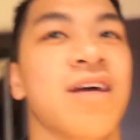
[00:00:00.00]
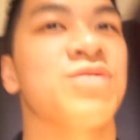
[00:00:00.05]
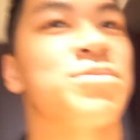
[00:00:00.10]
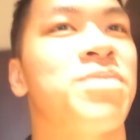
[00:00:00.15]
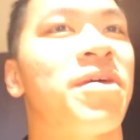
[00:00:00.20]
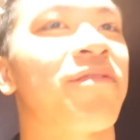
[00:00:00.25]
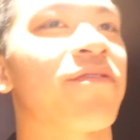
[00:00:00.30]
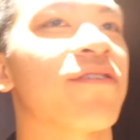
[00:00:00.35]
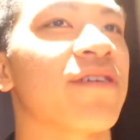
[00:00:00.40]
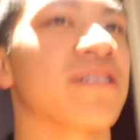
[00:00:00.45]
that was
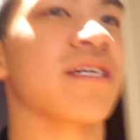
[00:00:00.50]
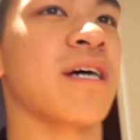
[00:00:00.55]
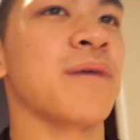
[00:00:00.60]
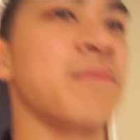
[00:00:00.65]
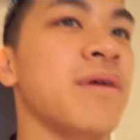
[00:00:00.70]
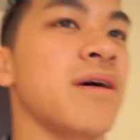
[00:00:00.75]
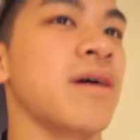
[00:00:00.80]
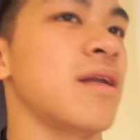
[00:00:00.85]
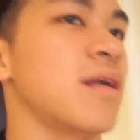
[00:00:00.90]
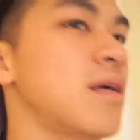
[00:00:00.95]
my first
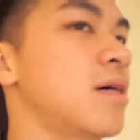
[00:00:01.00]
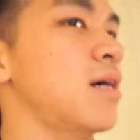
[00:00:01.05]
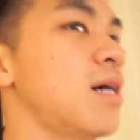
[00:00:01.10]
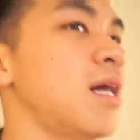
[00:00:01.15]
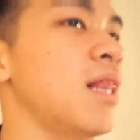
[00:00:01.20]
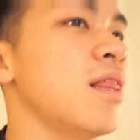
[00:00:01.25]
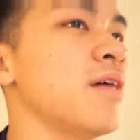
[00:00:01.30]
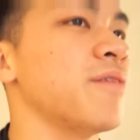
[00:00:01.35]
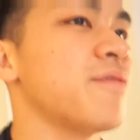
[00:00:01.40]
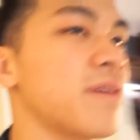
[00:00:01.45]
time, but
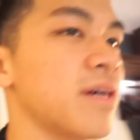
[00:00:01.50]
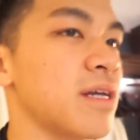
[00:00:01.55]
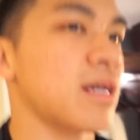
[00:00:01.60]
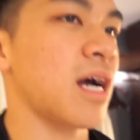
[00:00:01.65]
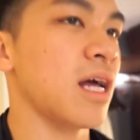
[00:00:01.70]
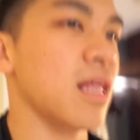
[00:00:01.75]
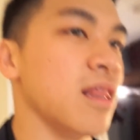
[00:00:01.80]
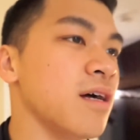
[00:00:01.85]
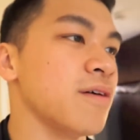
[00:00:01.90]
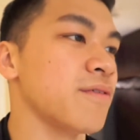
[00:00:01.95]
I loved it.
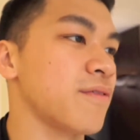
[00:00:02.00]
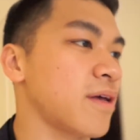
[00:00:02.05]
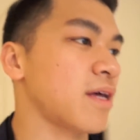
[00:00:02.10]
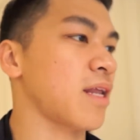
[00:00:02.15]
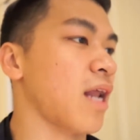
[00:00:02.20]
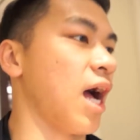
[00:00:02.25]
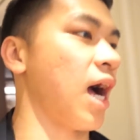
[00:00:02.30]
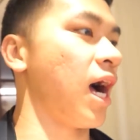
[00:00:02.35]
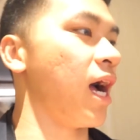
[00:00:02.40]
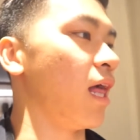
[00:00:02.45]
I loved
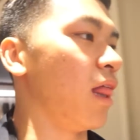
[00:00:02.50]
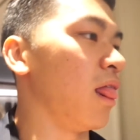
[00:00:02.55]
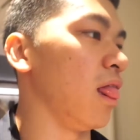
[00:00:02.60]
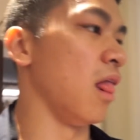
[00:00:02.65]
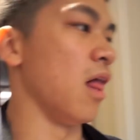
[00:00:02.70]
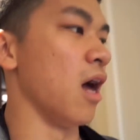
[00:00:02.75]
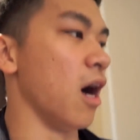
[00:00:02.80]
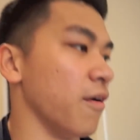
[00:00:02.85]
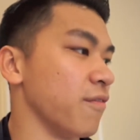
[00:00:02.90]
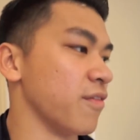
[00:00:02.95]
it. I
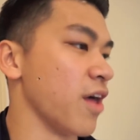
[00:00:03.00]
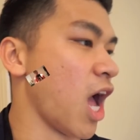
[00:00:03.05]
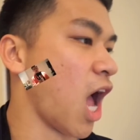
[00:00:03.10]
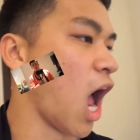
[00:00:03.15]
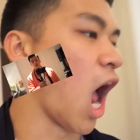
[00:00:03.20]
loved it.